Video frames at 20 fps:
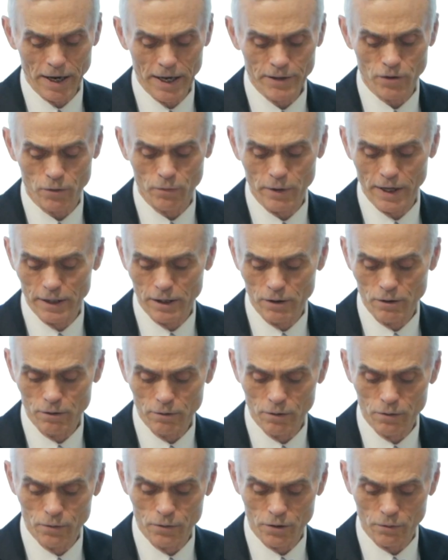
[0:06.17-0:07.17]

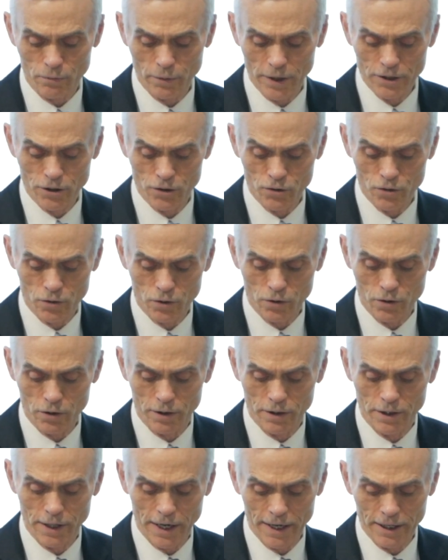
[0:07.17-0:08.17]
Passarrello, who's a
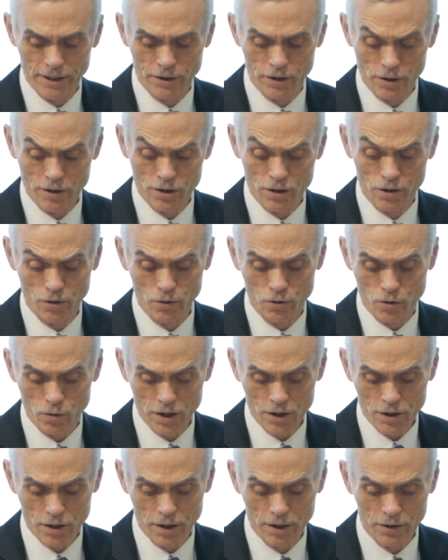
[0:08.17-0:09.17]
registered dietitian
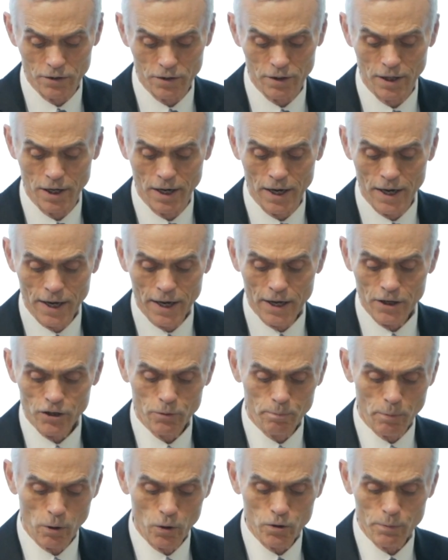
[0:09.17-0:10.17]
nutritionist,
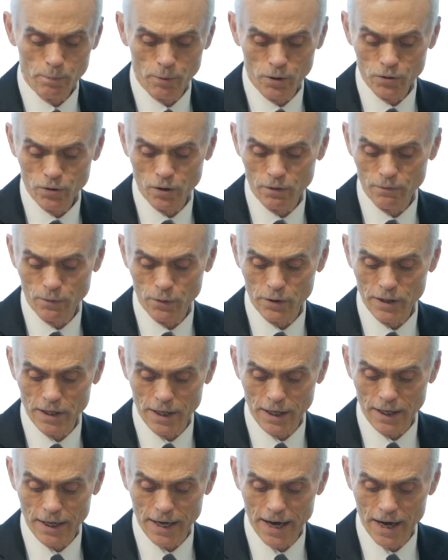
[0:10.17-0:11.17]
spokesperson for
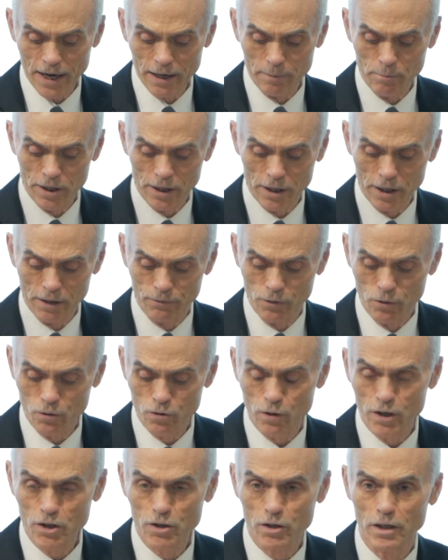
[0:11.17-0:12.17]
the Academy of
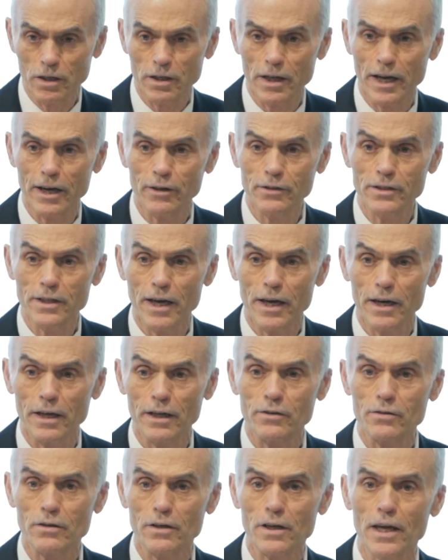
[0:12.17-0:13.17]
Nutrition and
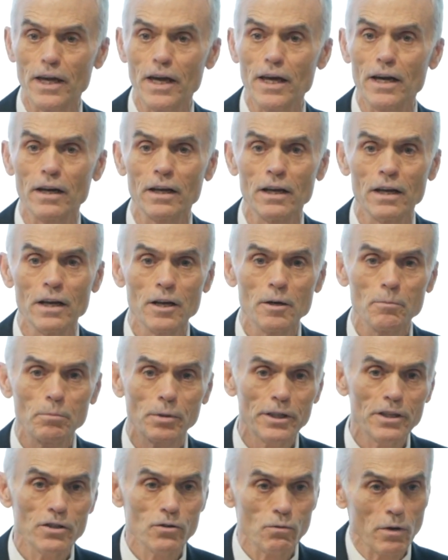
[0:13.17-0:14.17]
Dietetics. Again,
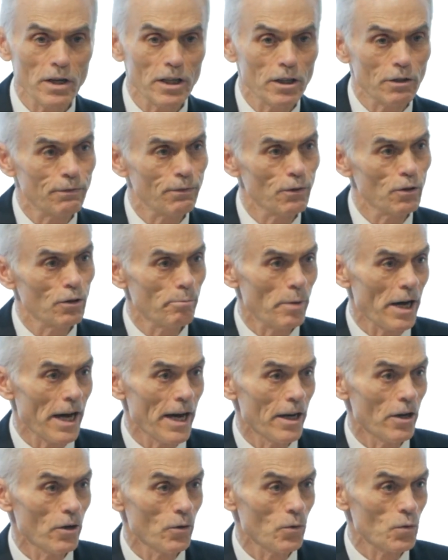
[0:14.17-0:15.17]
please read the full
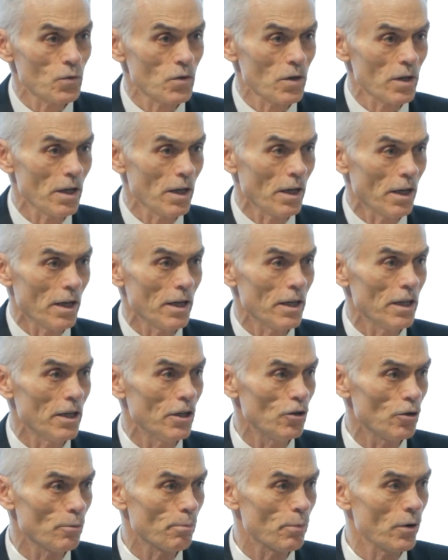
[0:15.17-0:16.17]
bios
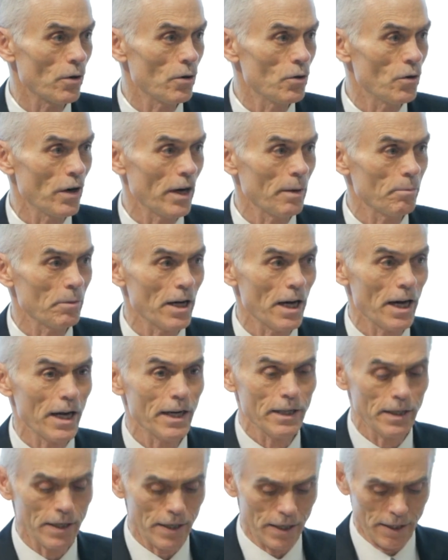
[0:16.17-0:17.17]
in your program
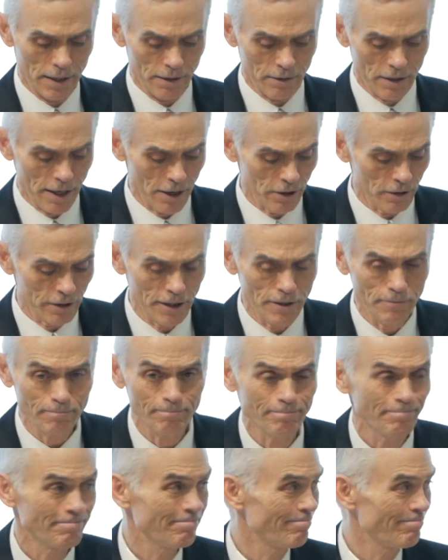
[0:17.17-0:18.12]
guide. Carolyn?